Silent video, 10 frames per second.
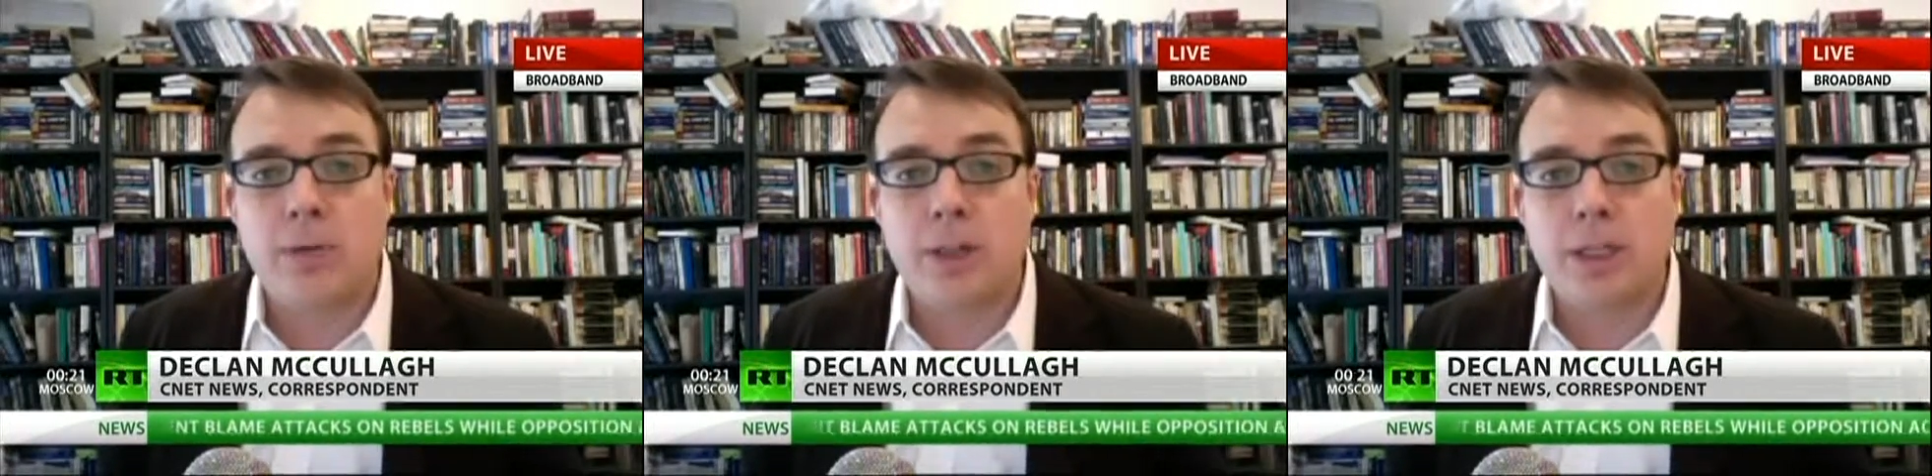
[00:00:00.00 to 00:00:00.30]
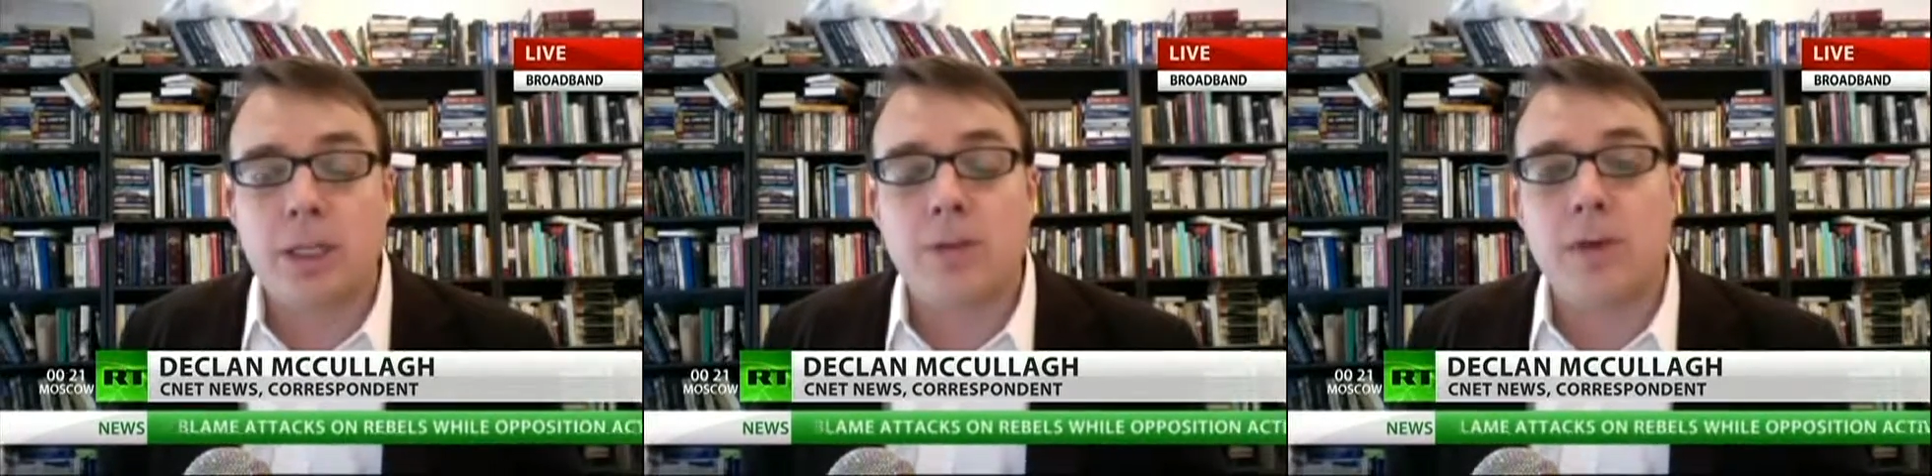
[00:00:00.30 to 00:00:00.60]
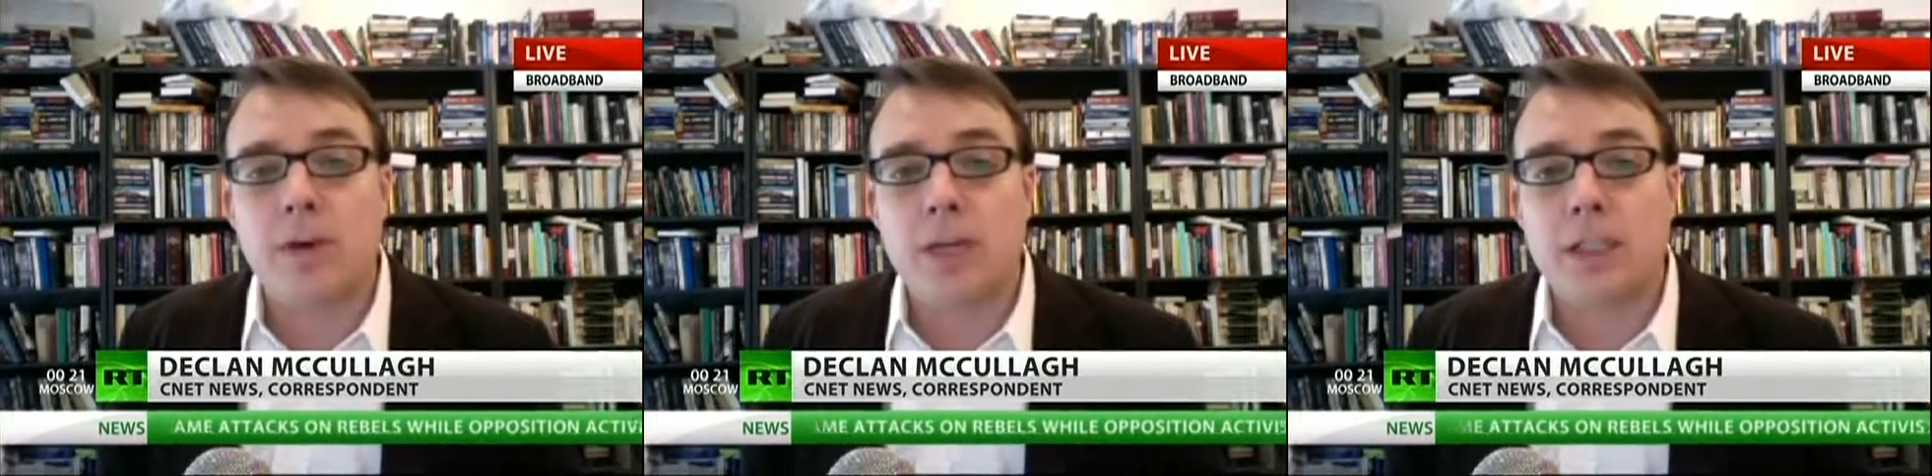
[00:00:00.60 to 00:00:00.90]
Frontier
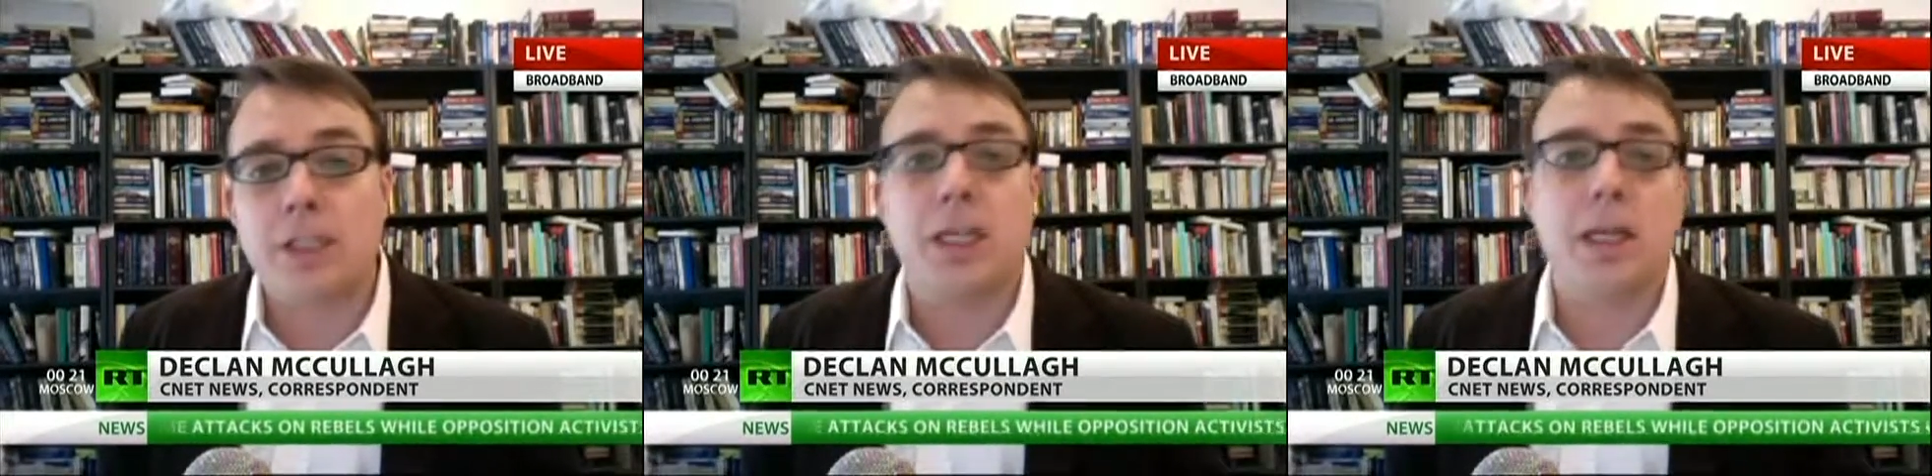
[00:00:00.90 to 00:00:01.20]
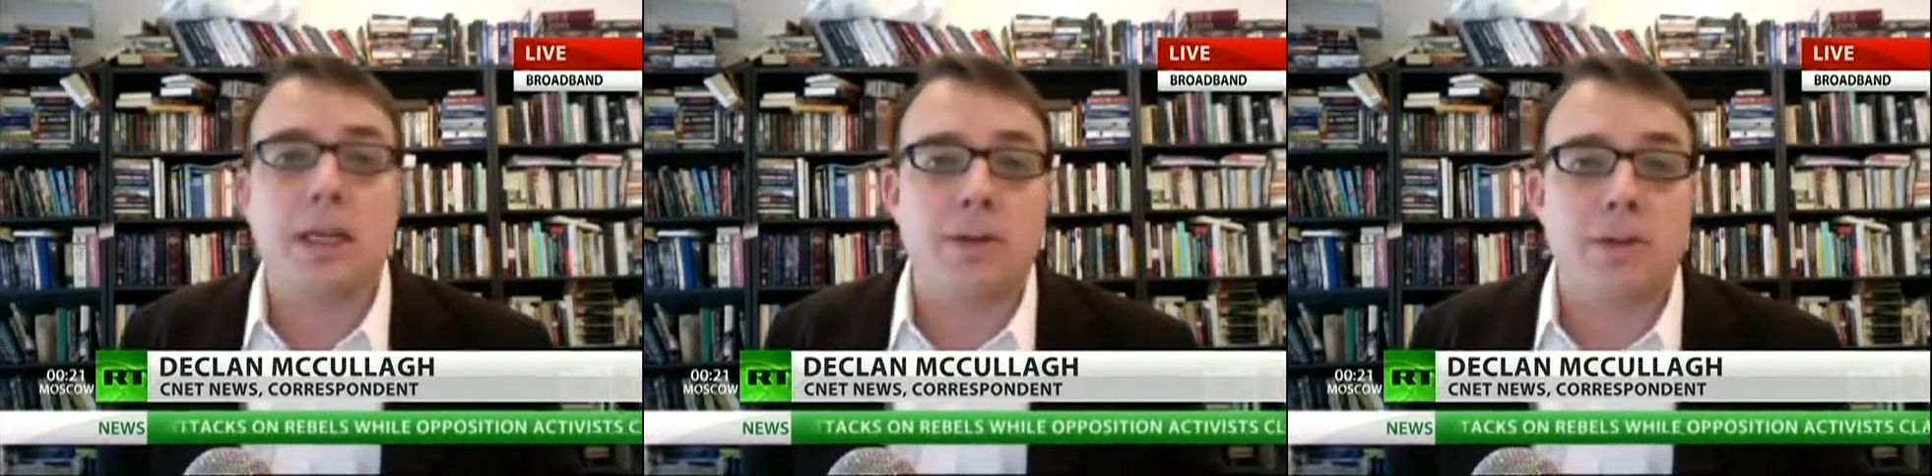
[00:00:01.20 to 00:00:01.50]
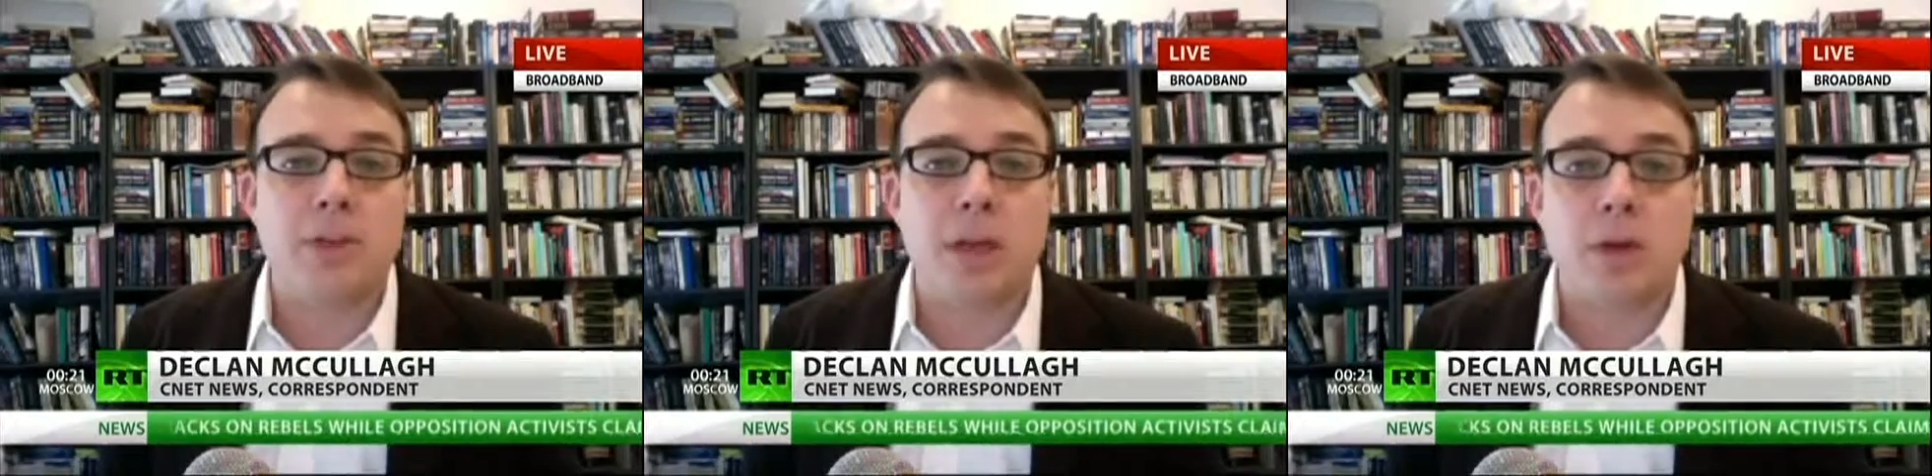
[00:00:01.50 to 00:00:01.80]
Foundation,
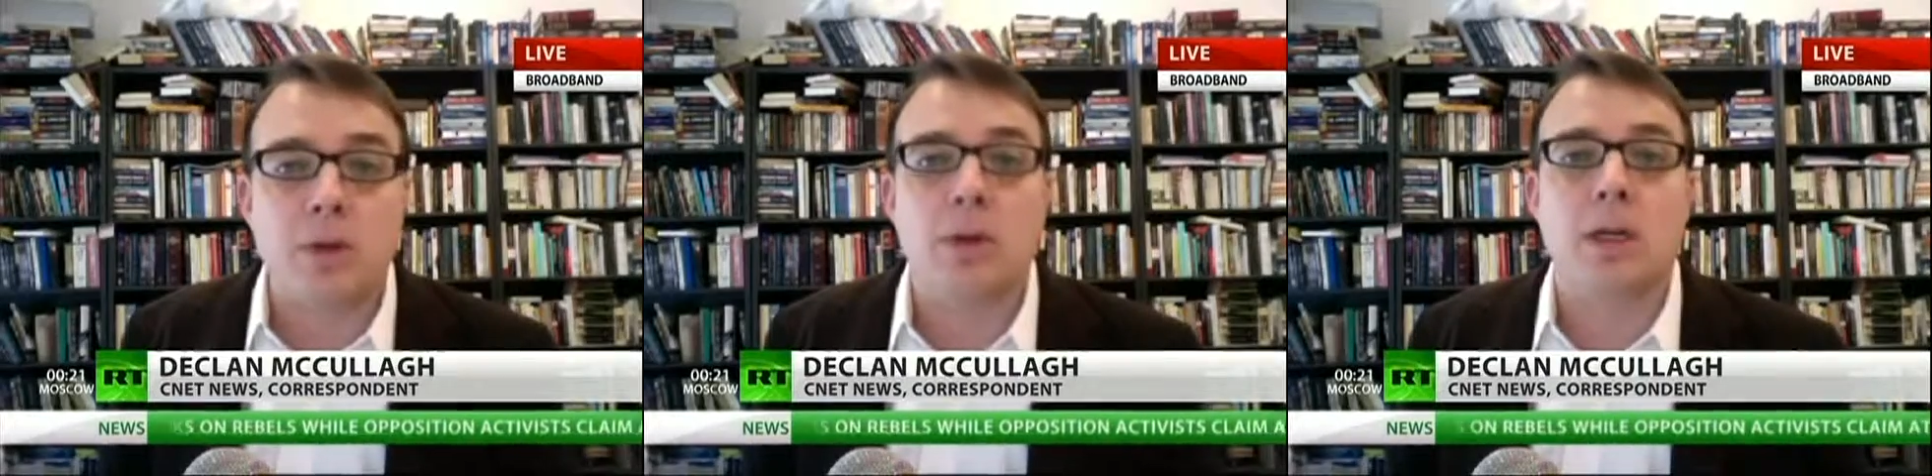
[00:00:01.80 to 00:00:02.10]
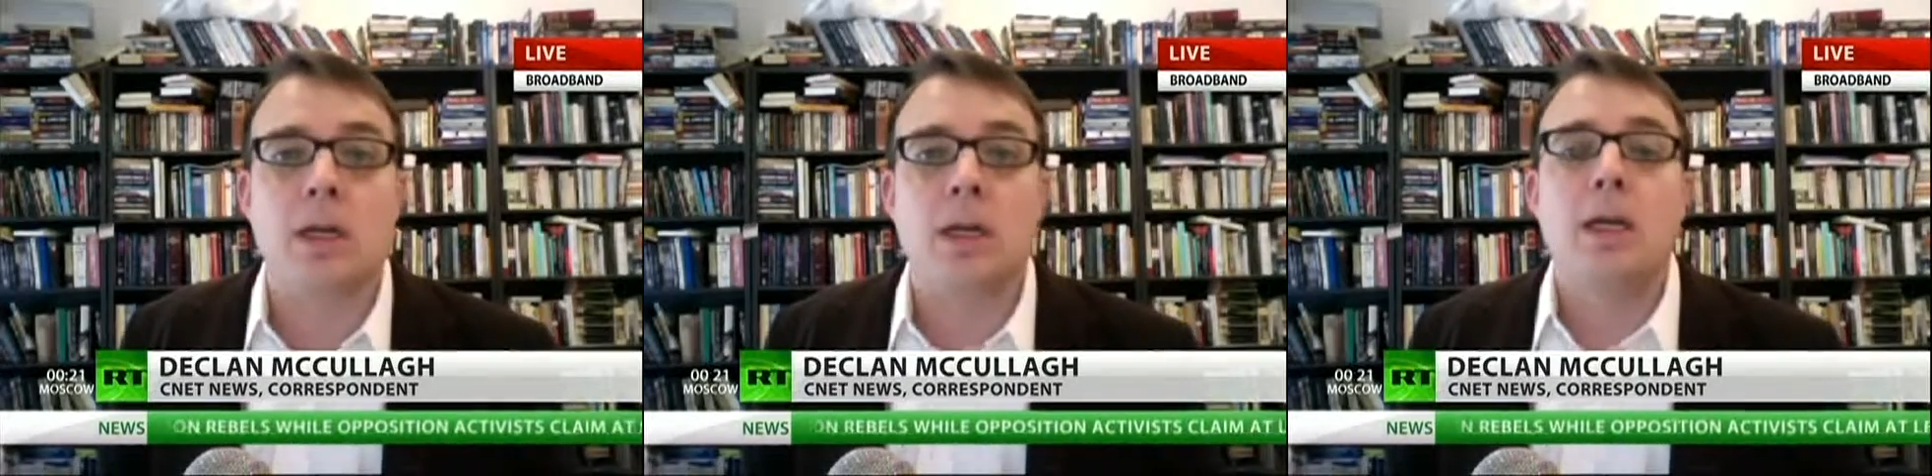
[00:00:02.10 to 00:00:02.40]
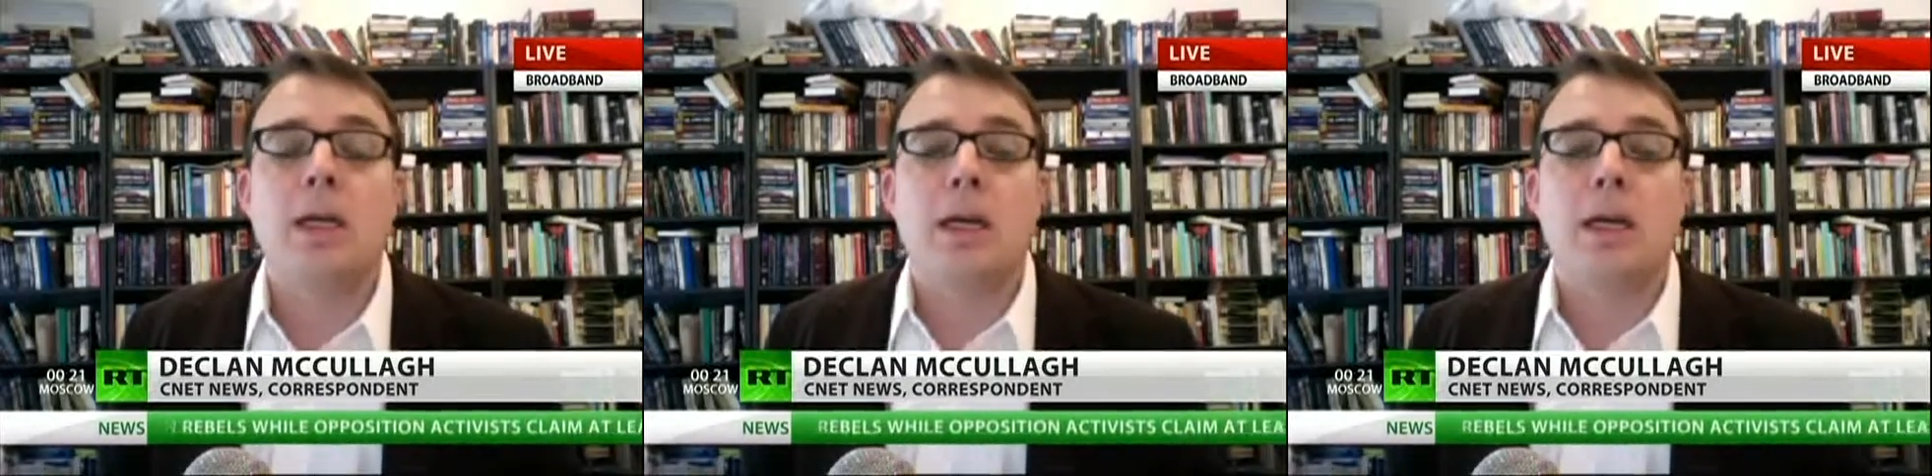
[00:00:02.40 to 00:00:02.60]
EFF.org,